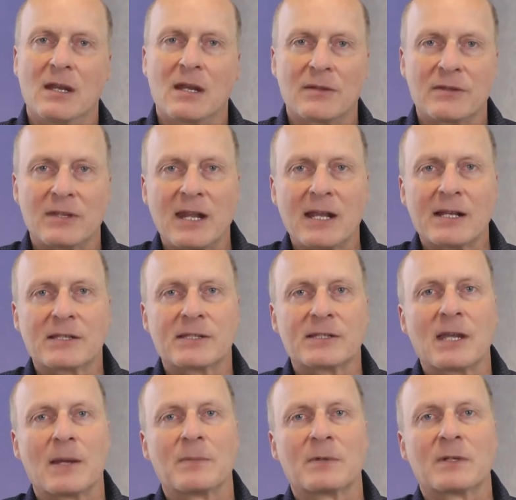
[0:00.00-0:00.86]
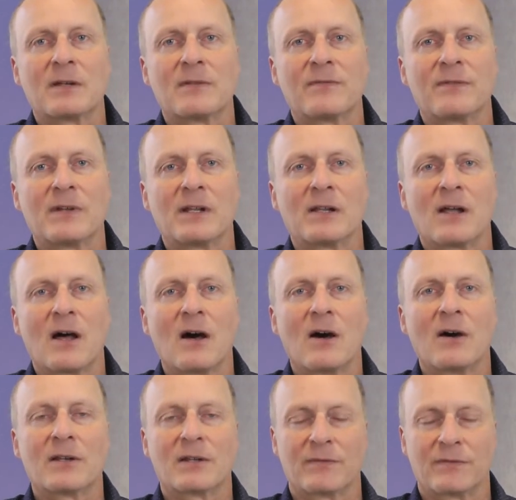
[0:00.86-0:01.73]
And the next tip can feel
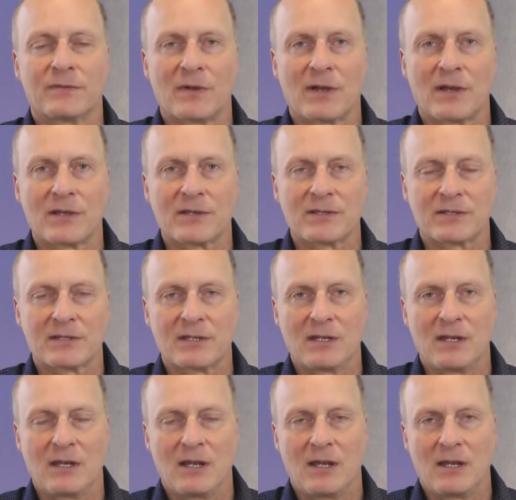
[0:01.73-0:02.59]
hard at first.